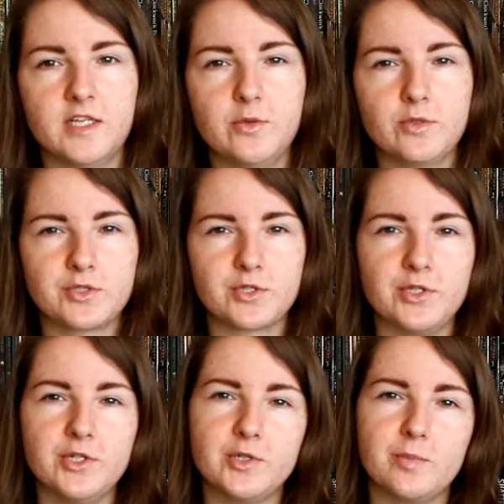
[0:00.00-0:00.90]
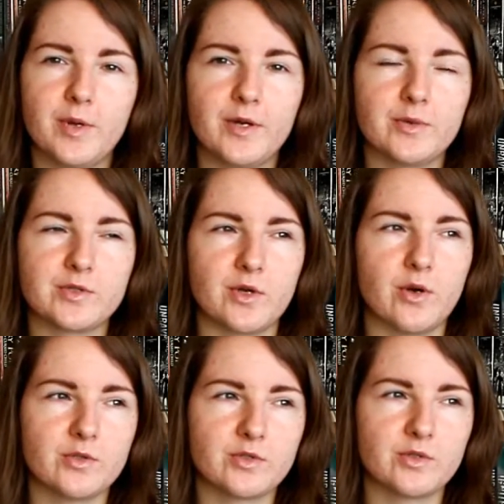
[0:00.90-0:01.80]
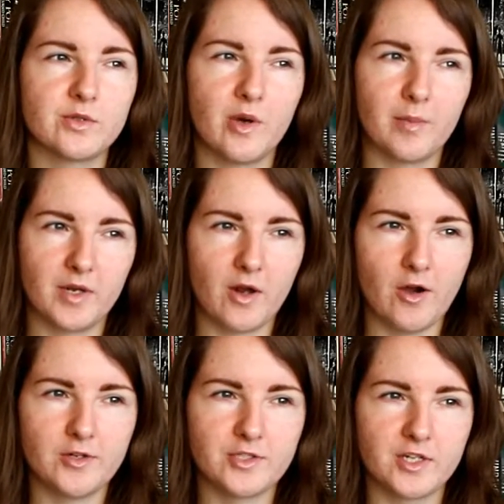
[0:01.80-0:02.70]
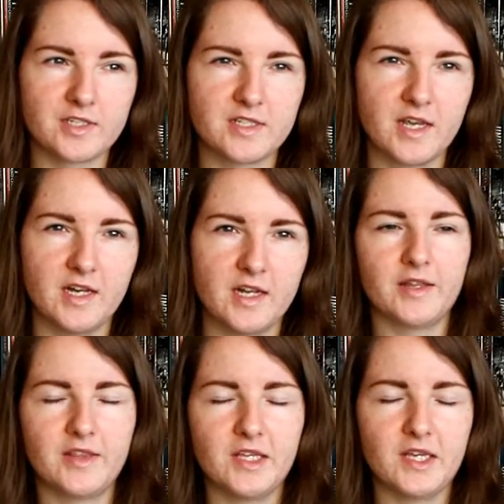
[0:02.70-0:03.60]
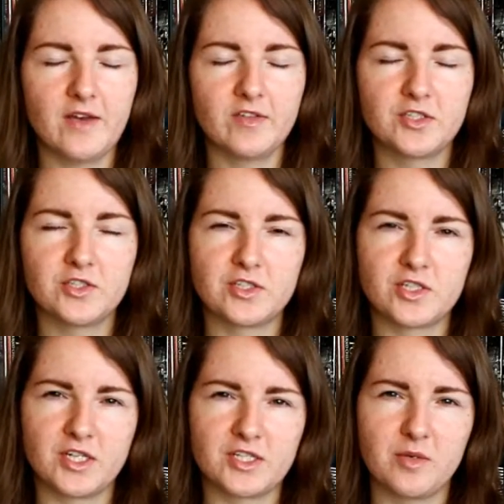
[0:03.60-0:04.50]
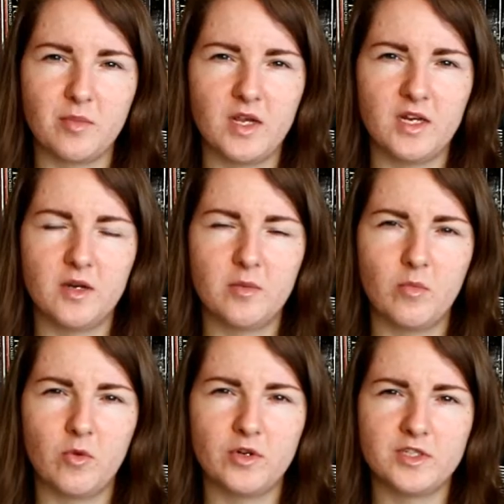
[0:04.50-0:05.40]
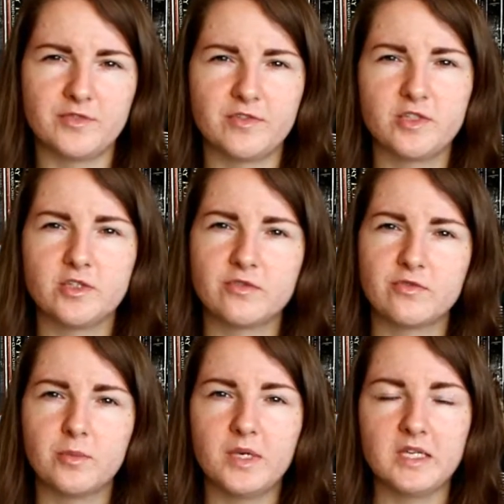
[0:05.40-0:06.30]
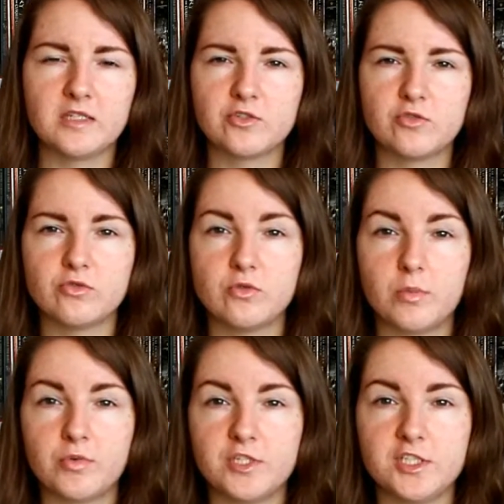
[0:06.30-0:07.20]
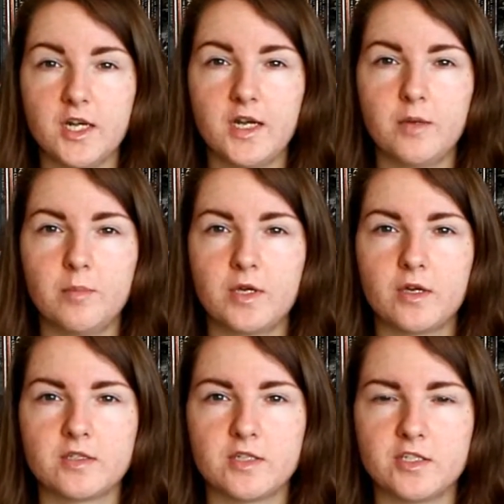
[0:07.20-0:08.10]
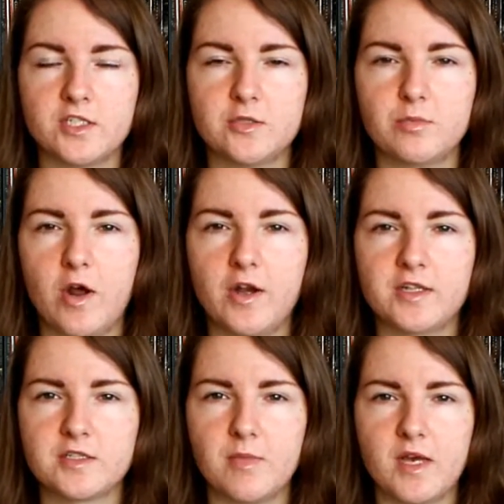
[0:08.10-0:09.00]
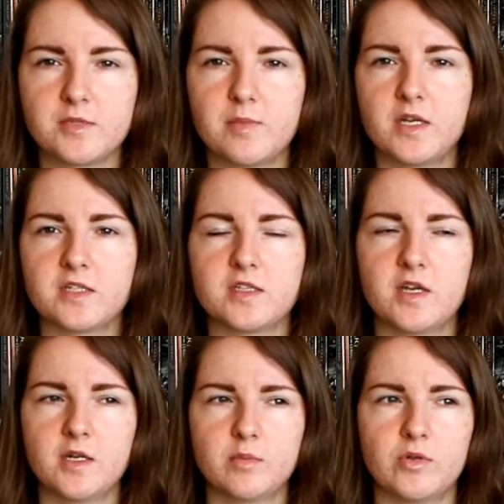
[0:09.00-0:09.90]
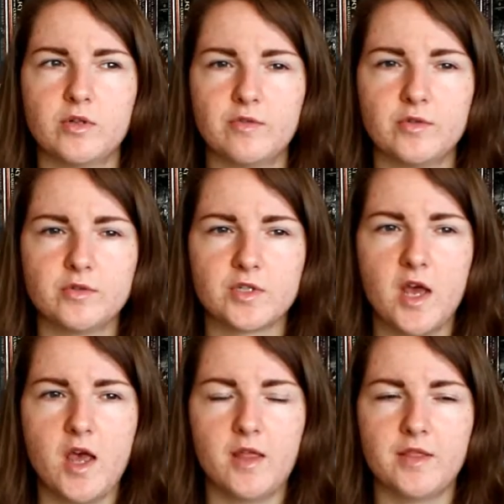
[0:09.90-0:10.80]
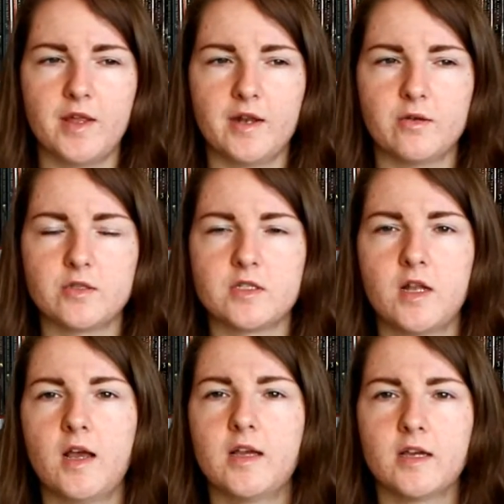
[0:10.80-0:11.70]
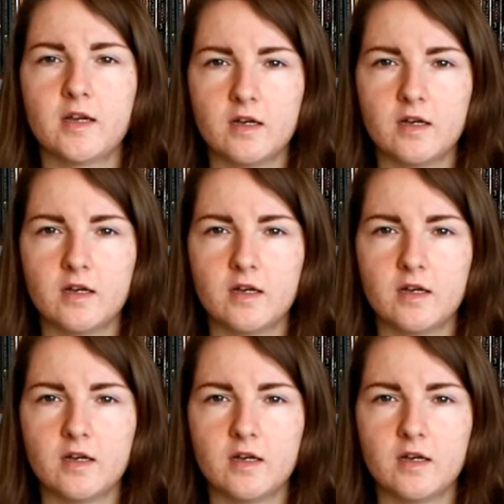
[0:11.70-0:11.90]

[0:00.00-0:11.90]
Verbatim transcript: it was good but it was also a bit hard to understand. I think having to discuss it made it more difficult for me to appreciate it because our teacher brought in some aspects and point of views that I was like